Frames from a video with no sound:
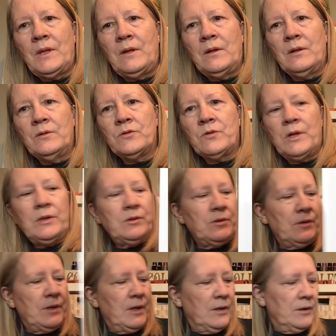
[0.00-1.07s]
I'm going to try to
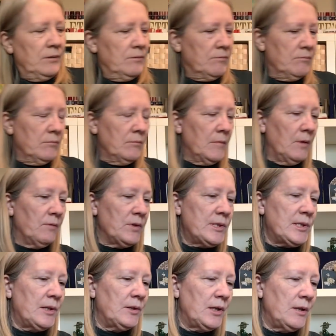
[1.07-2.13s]
do that every
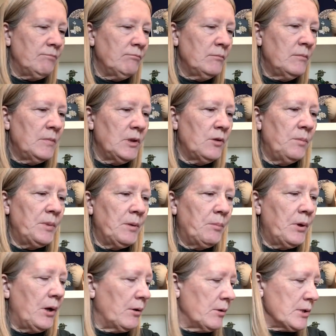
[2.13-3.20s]
Sunday, a little bit of
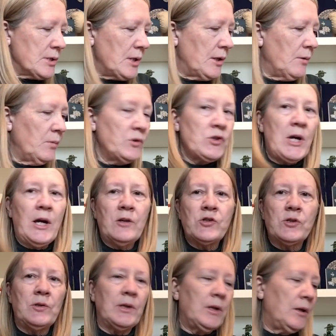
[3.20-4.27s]
progress on it, which
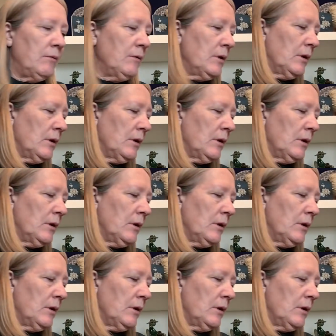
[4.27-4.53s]
actually,